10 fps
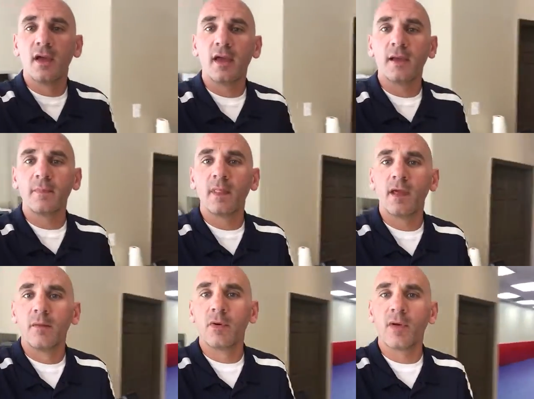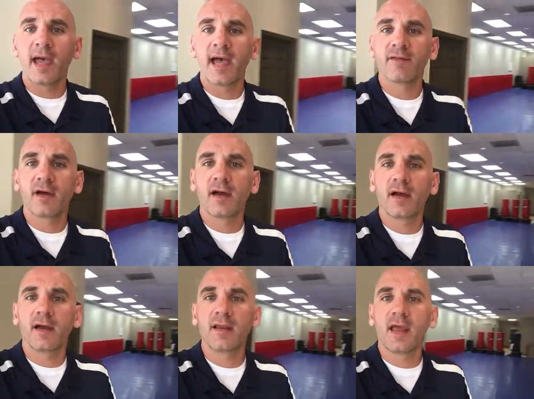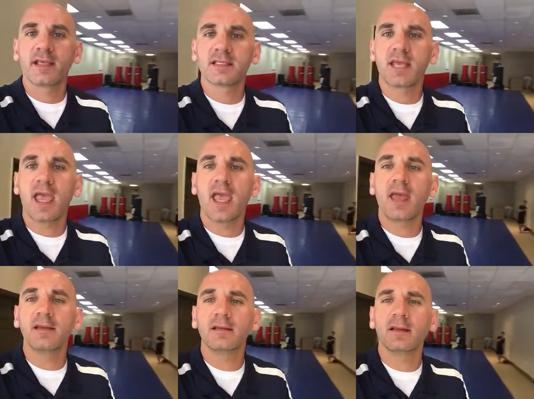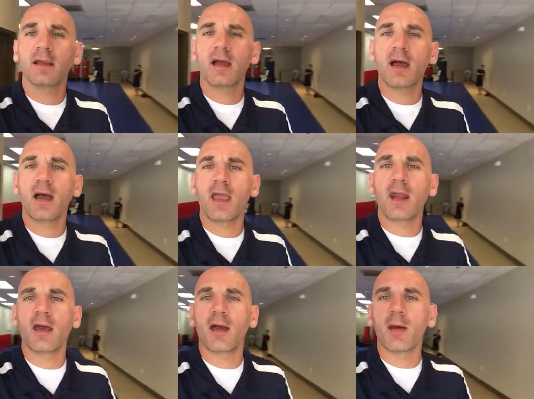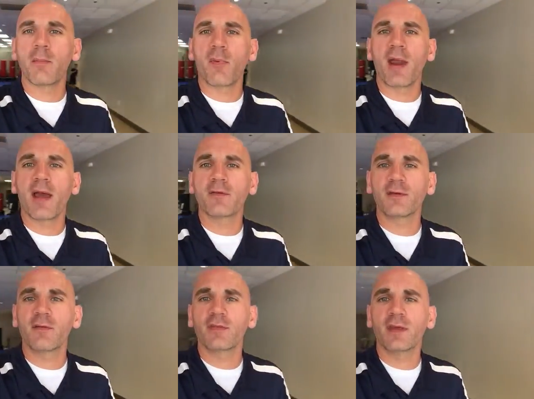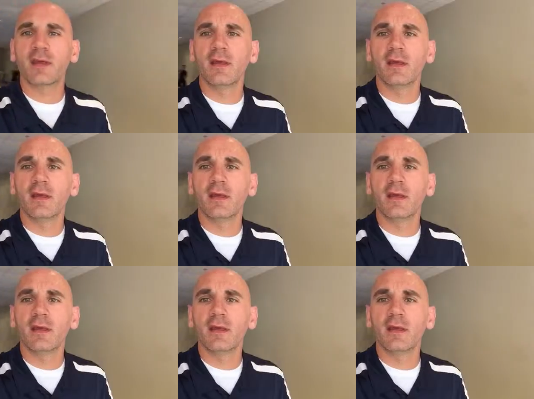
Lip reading: Okay? But we have a nice tan and a brown for everything.